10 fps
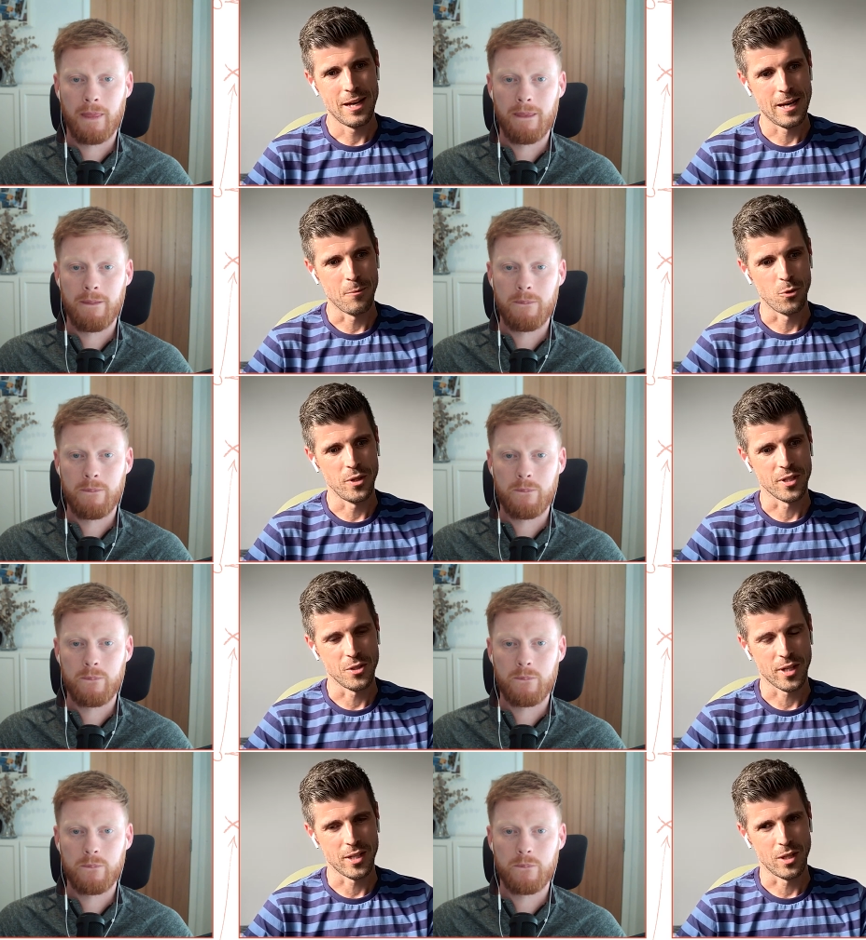Speaker 1: um, where you can
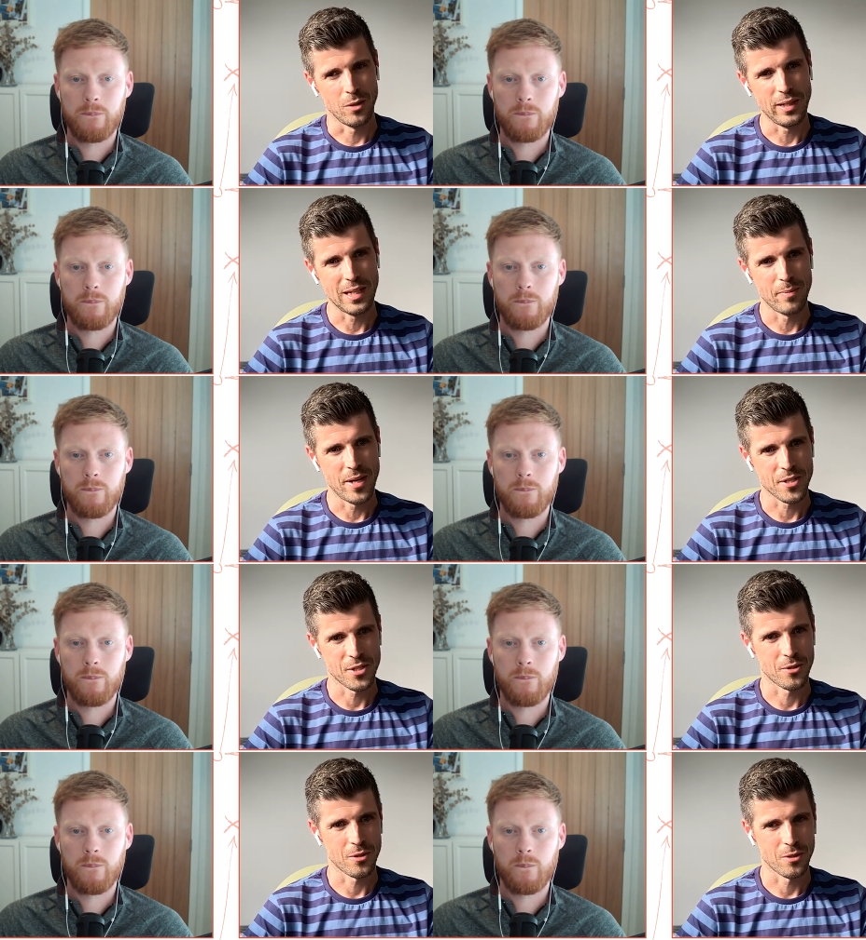do that on a weekly
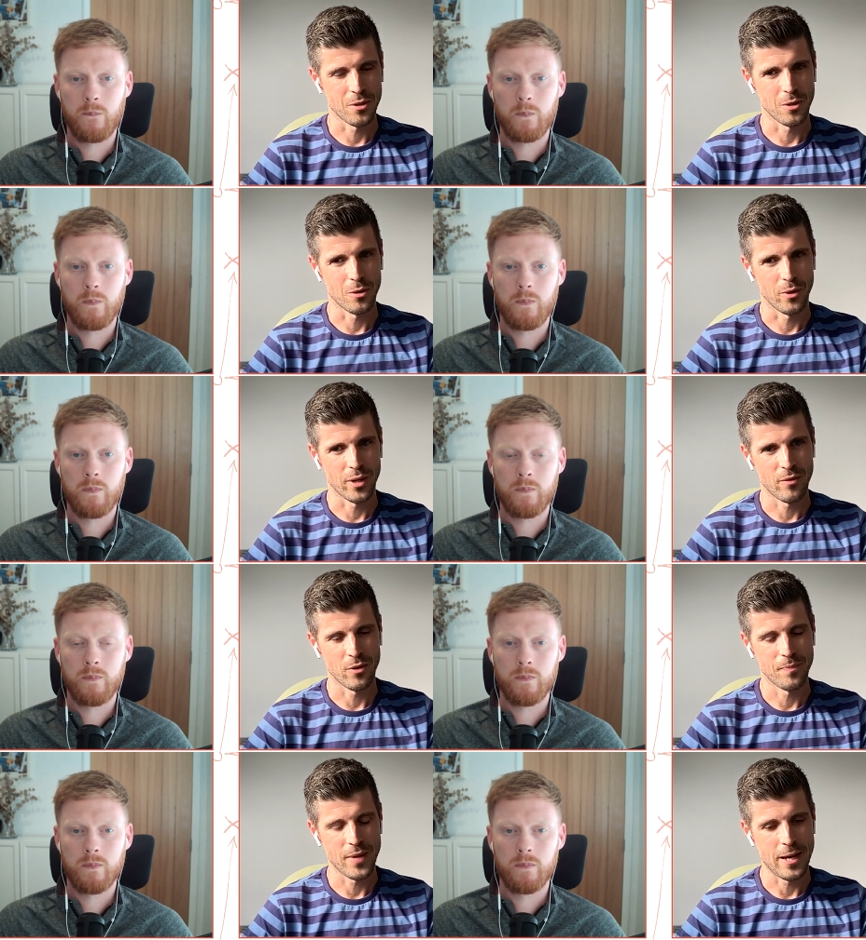basis or or, or
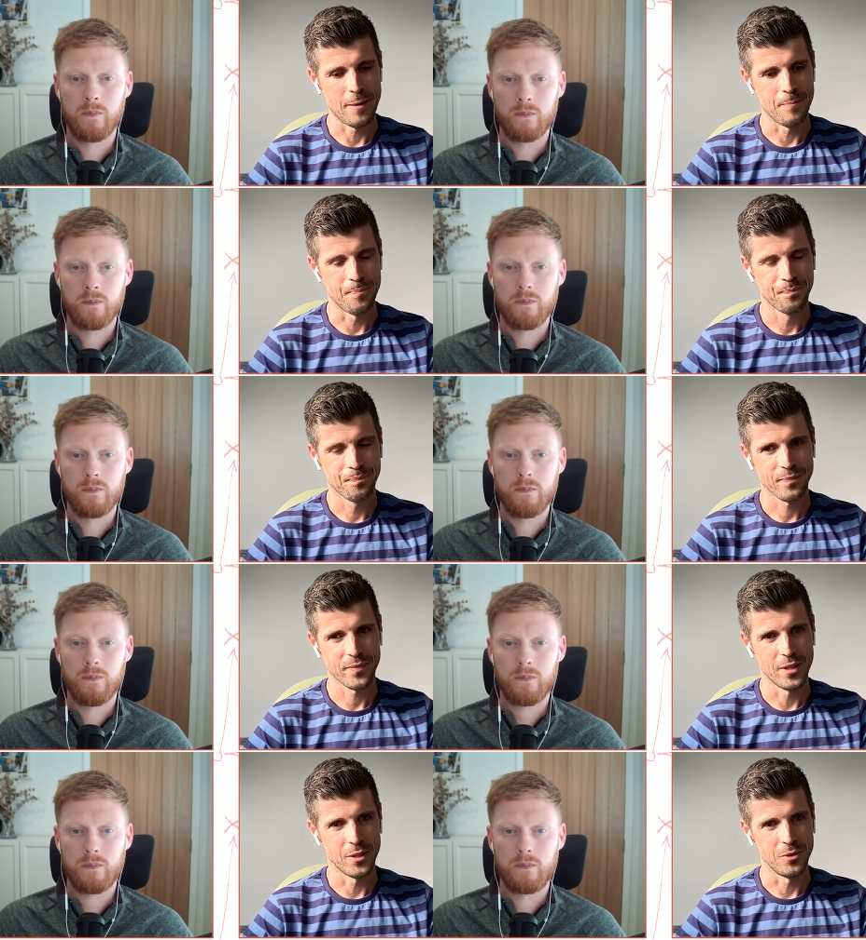whatever. Um,
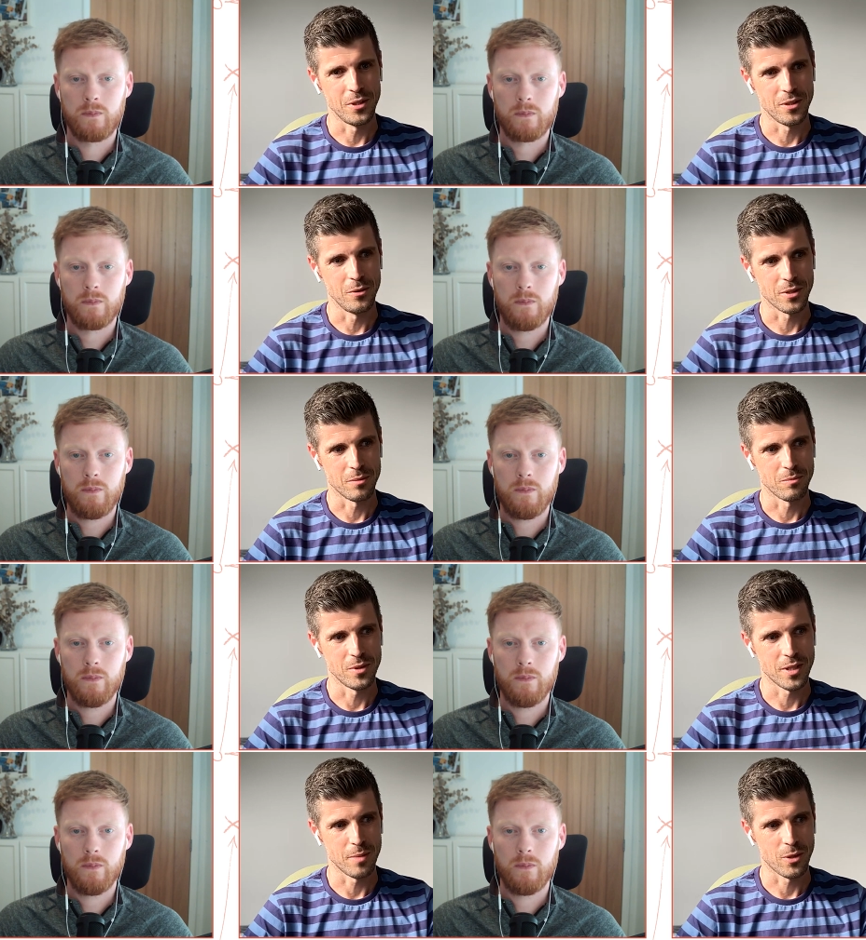you know, you, you can
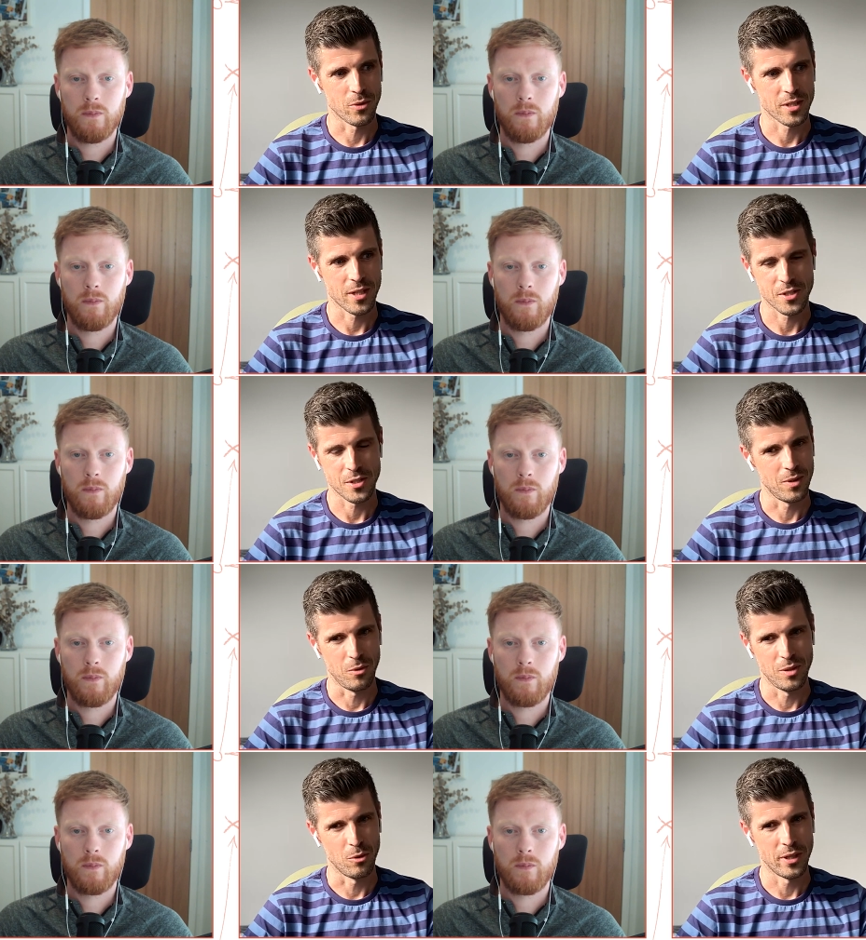it can be a quick test to do on a
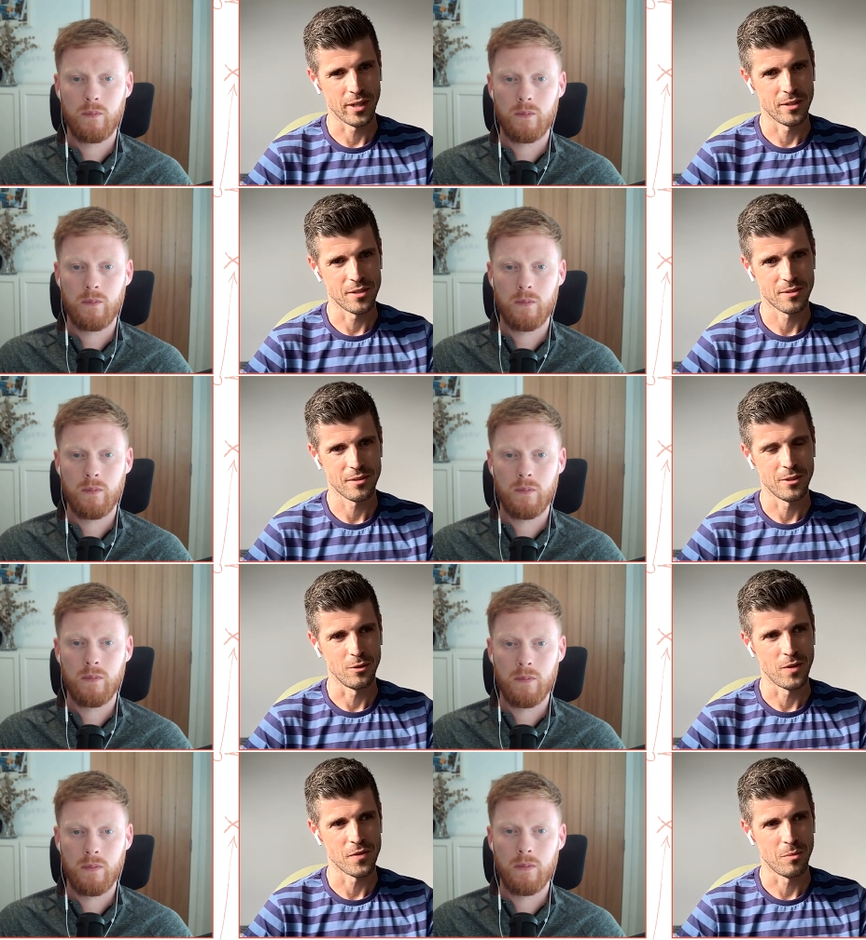Monday morning, and you
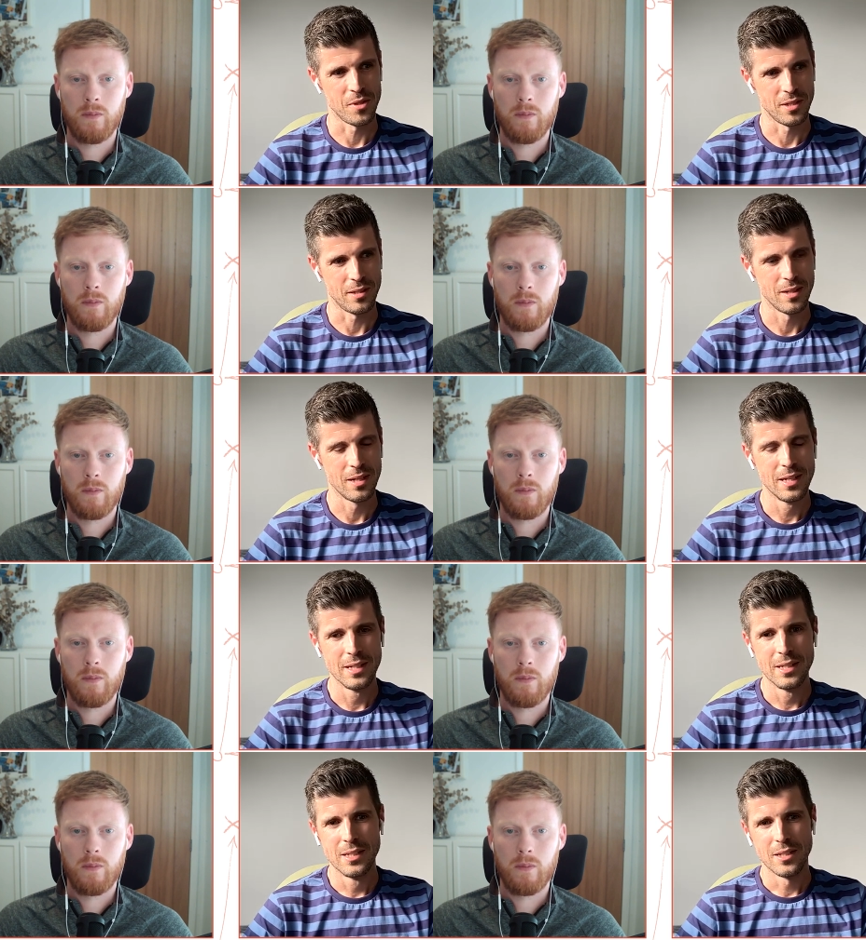know if someone's a,
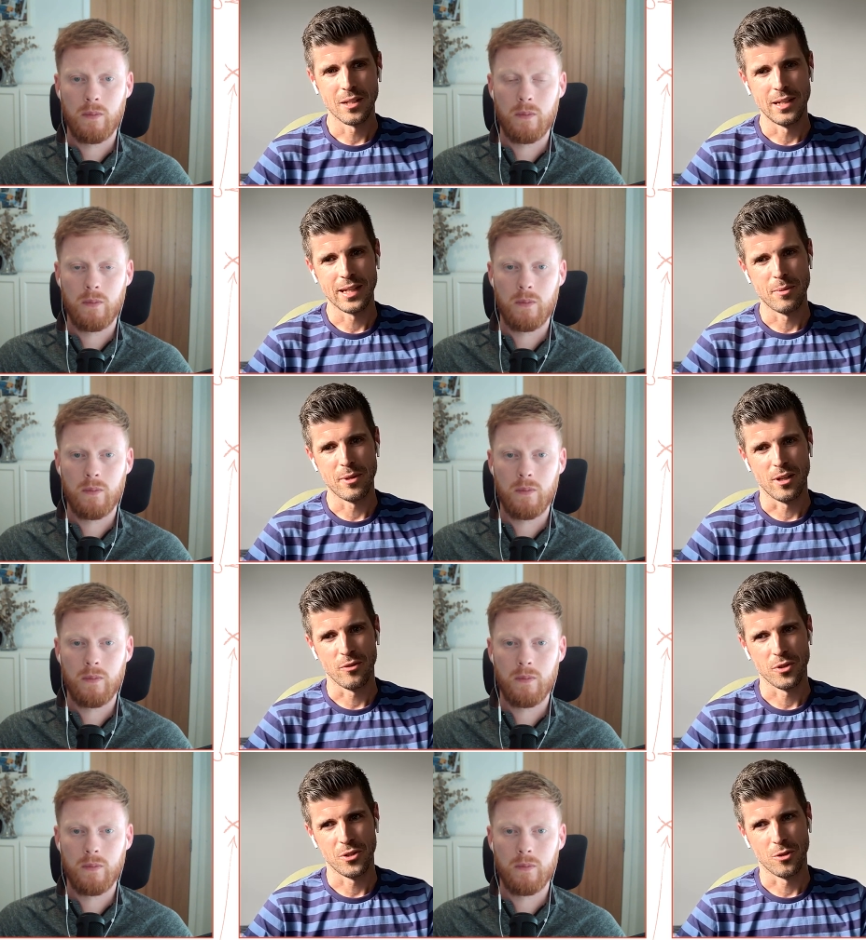you know, a little bit off
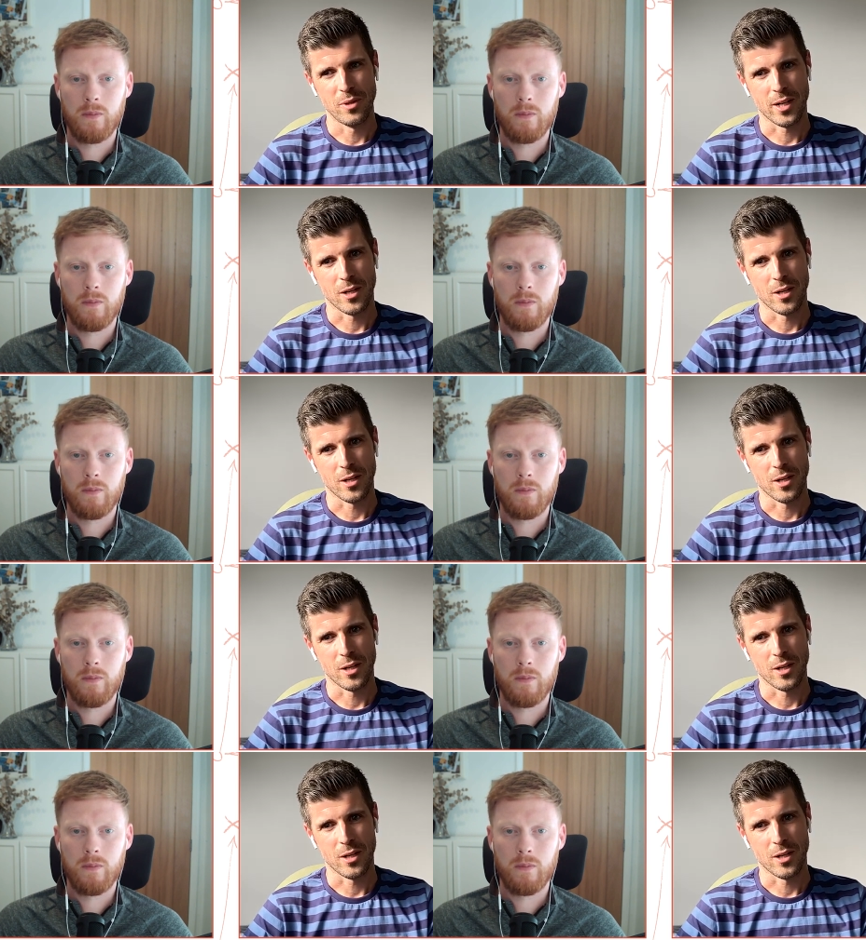where they normally